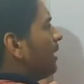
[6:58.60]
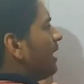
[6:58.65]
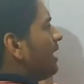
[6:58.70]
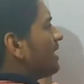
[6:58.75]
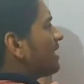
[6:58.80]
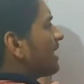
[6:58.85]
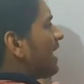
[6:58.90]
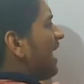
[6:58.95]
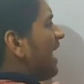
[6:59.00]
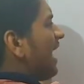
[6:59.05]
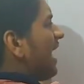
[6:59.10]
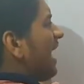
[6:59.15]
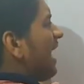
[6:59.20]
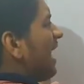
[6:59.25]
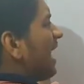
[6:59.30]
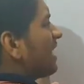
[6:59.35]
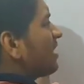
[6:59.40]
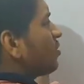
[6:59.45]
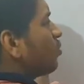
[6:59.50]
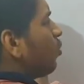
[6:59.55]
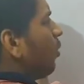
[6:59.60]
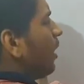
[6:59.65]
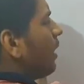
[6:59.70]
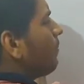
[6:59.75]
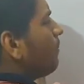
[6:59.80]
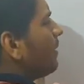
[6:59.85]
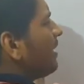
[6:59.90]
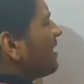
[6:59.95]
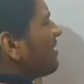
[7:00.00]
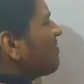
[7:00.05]
is ax square
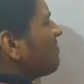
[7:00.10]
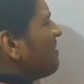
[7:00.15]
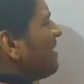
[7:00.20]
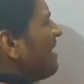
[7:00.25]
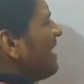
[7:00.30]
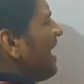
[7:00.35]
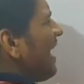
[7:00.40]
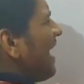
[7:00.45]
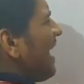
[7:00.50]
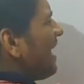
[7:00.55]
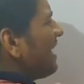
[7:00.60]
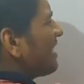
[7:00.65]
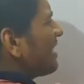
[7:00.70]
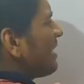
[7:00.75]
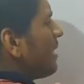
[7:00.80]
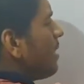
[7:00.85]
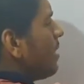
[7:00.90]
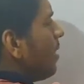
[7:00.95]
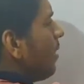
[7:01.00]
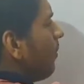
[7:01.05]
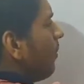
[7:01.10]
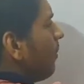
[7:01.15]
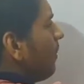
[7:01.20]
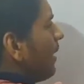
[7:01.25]
plus bx plus